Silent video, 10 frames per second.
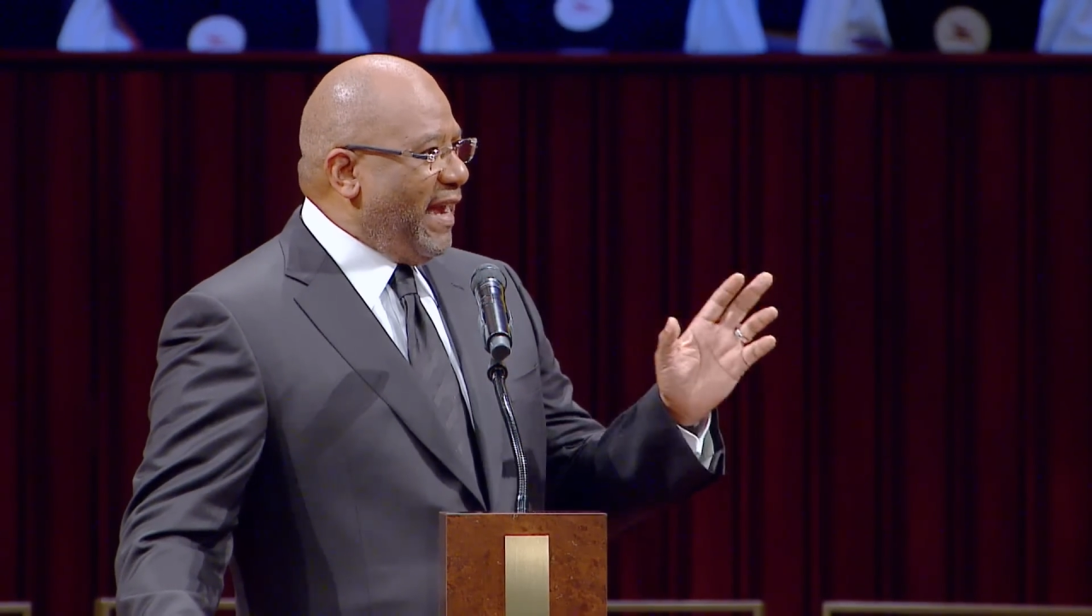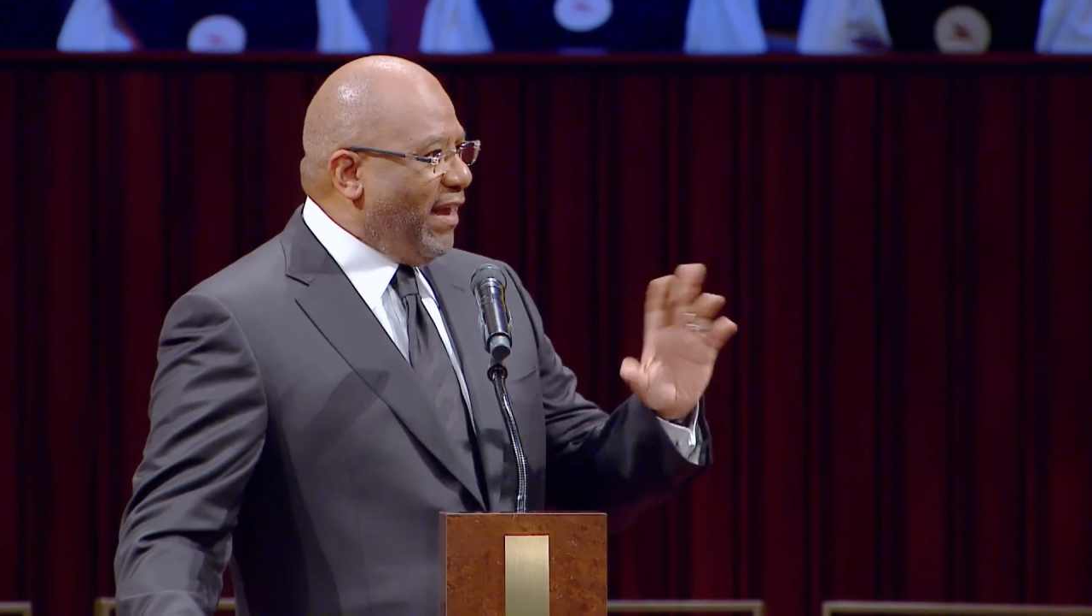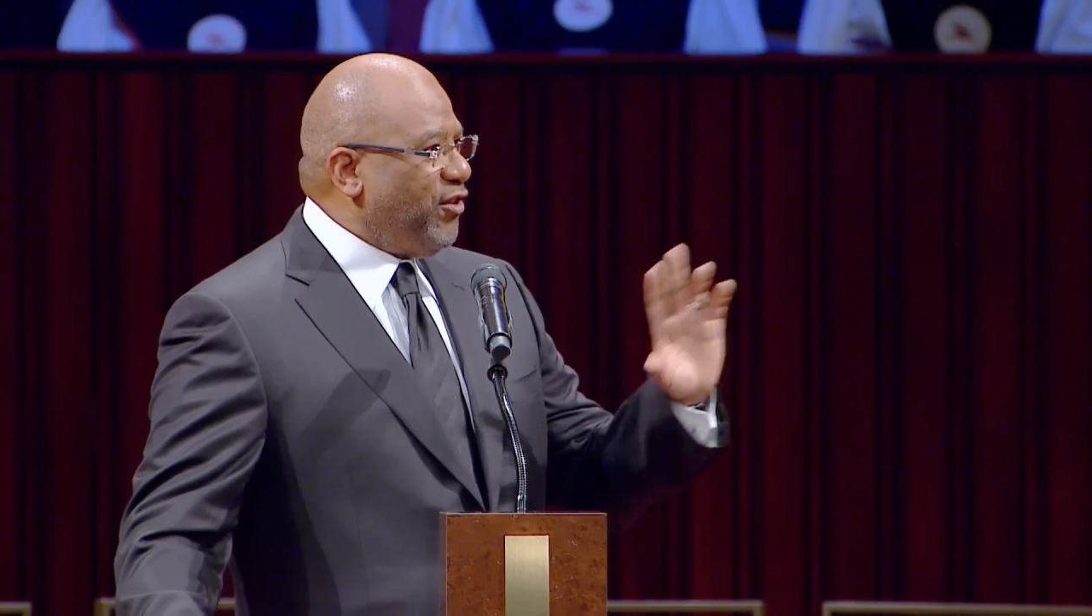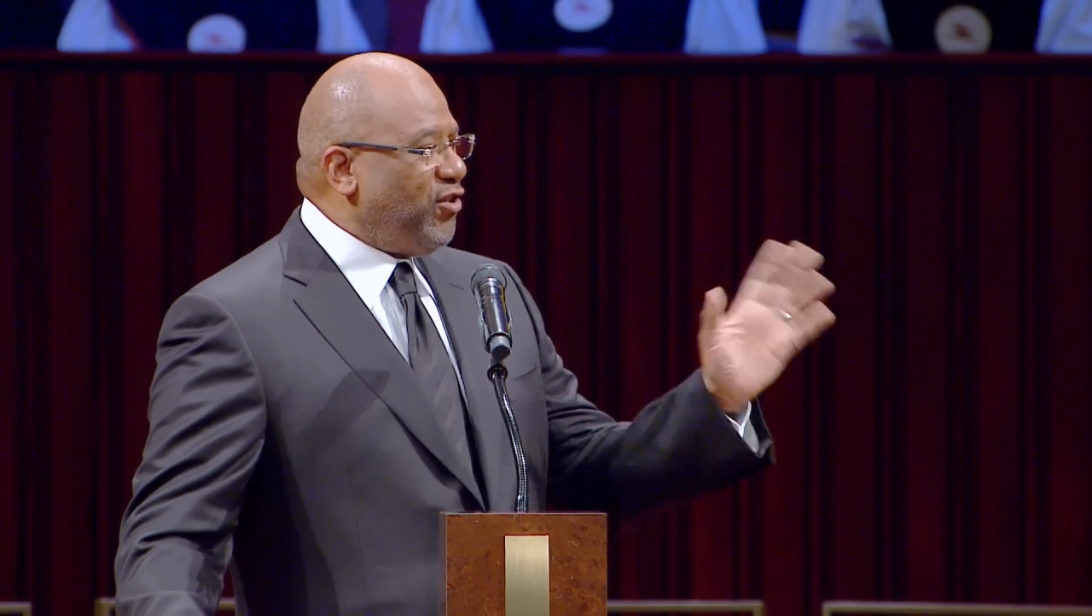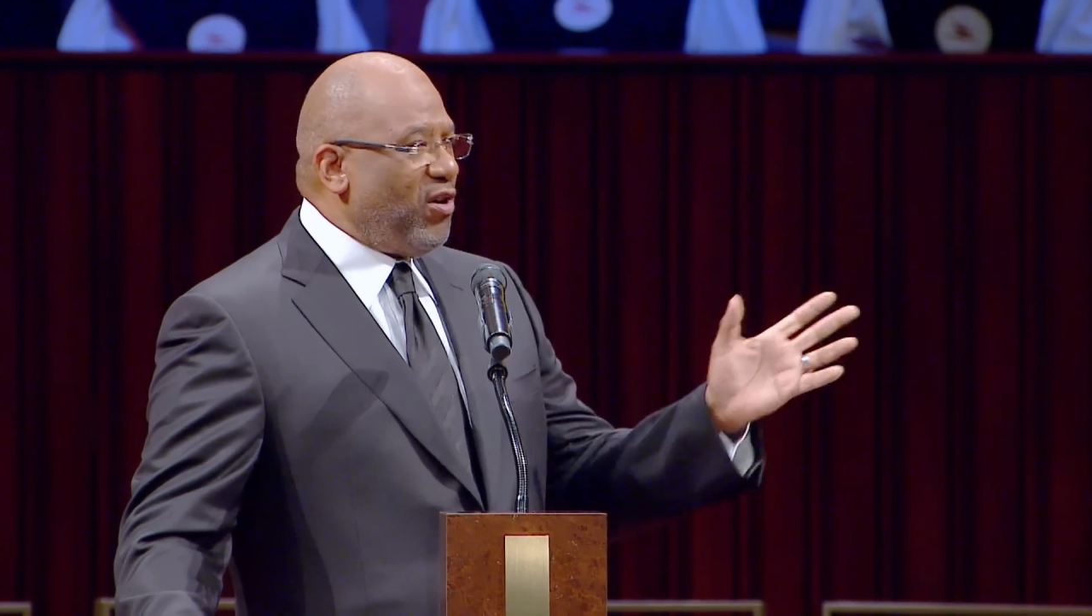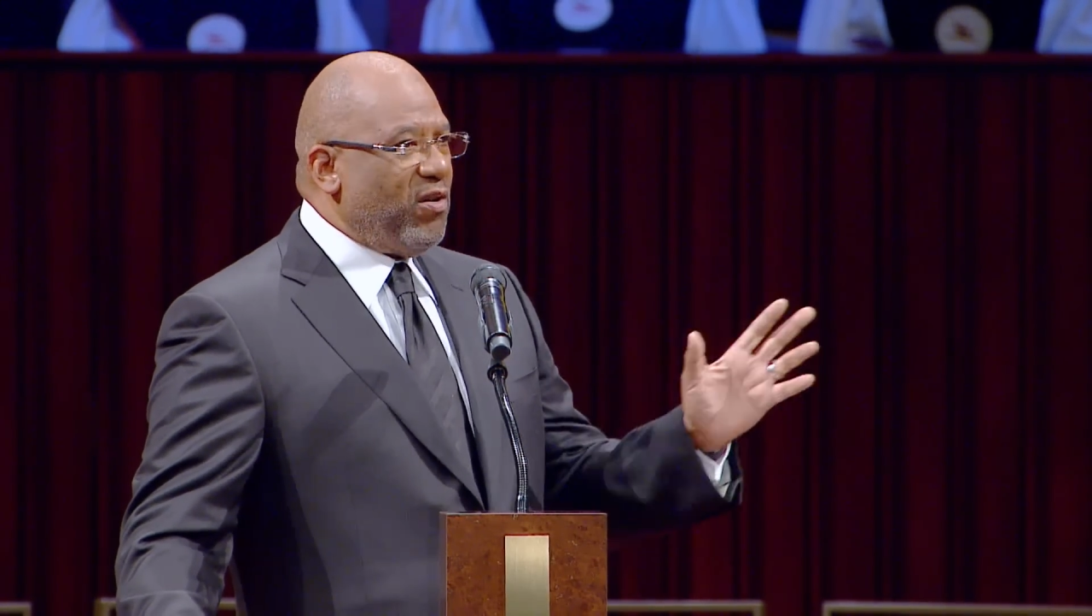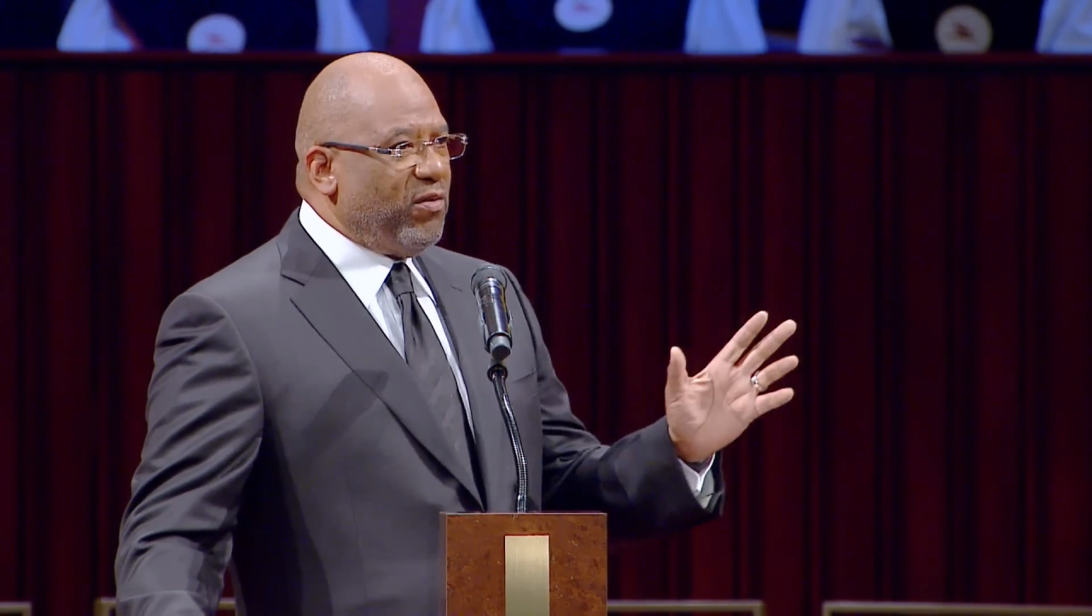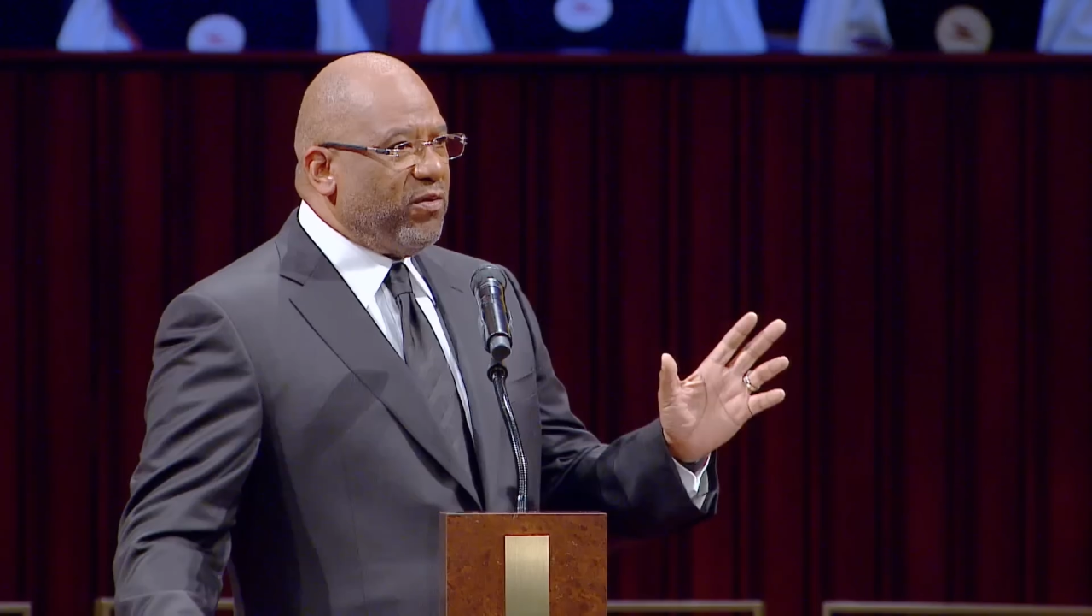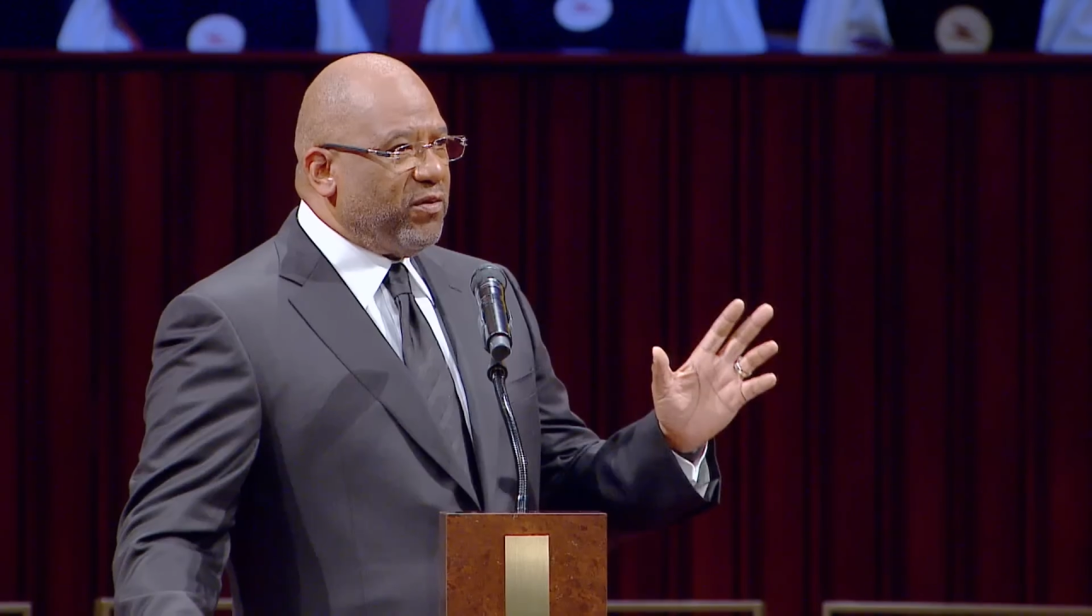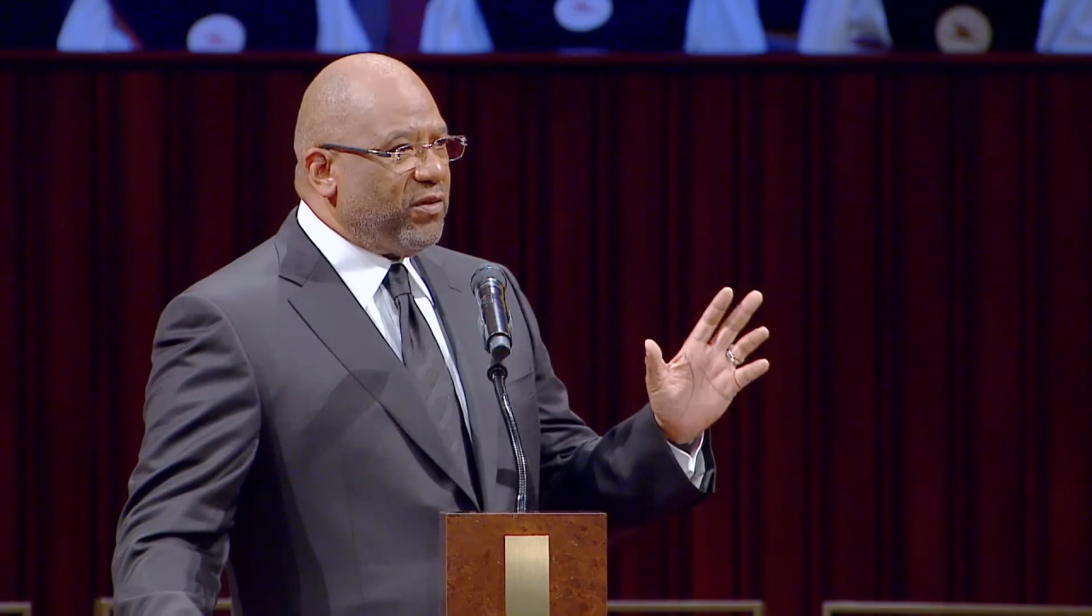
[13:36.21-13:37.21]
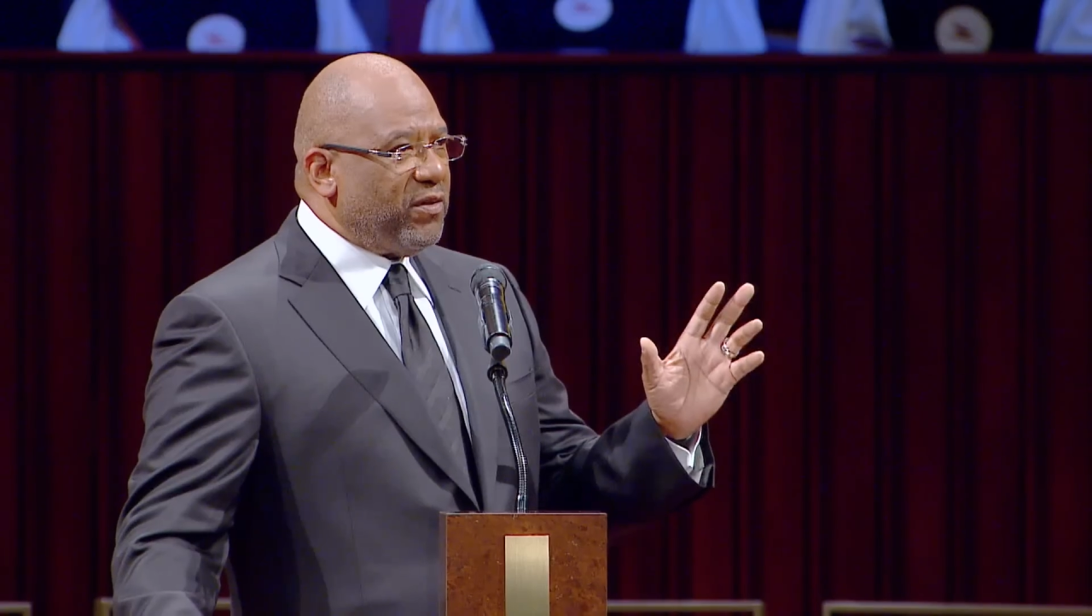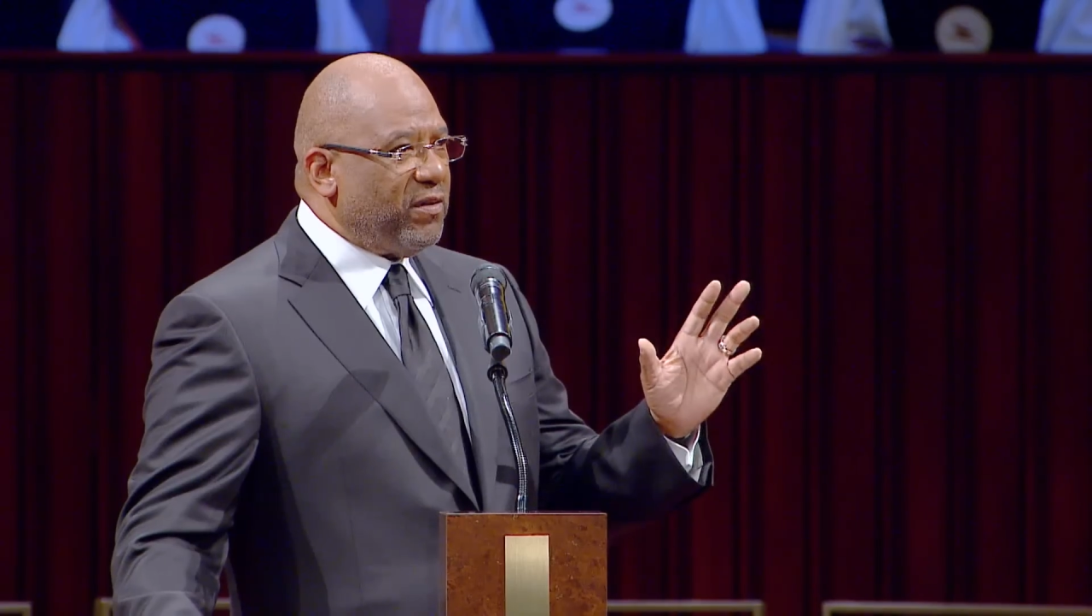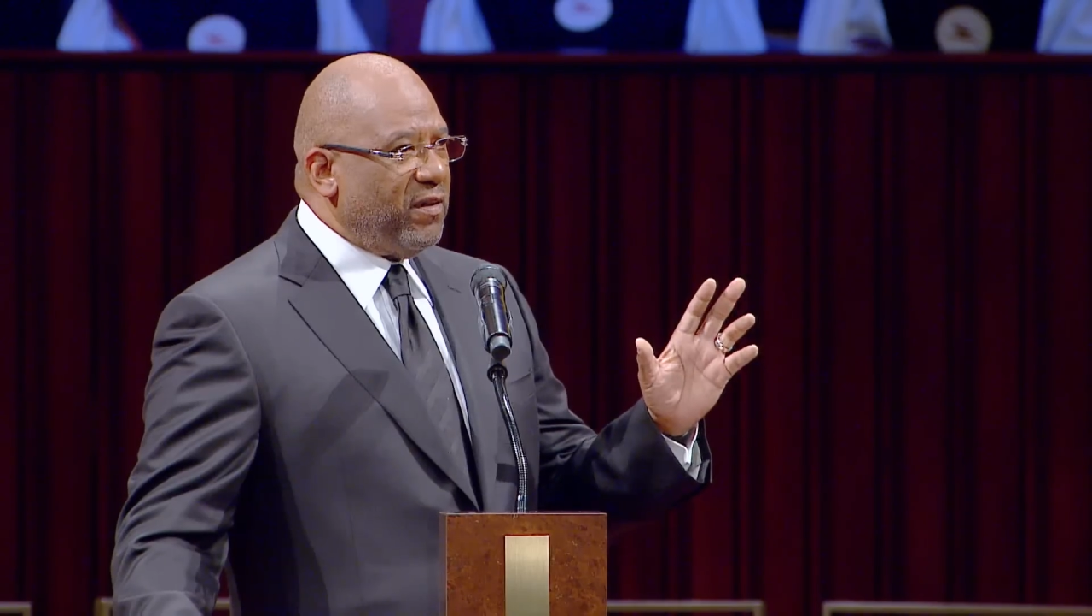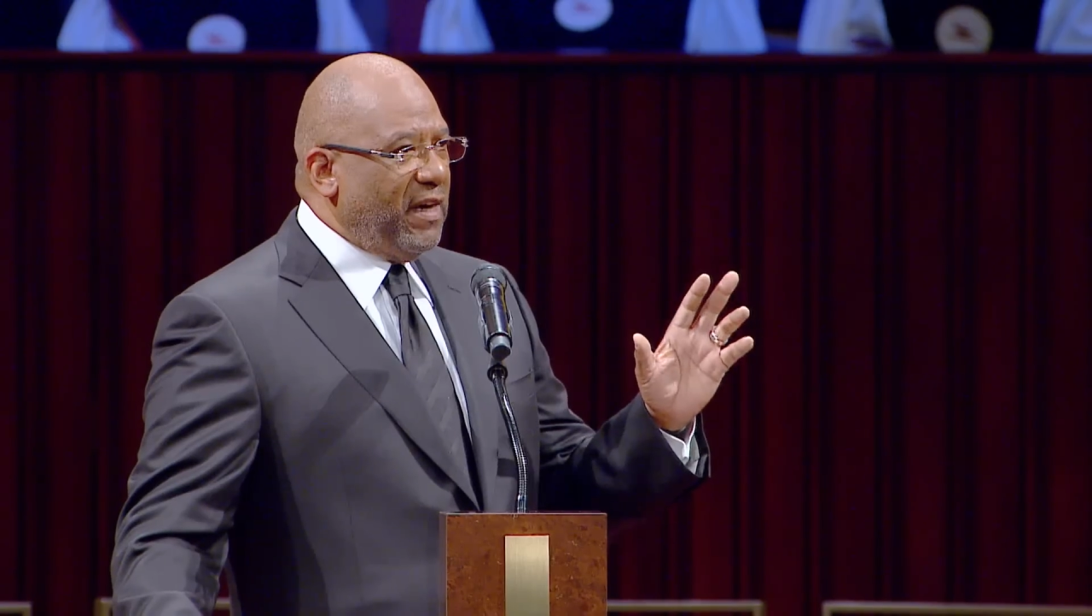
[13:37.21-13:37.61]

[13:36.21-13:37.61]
externals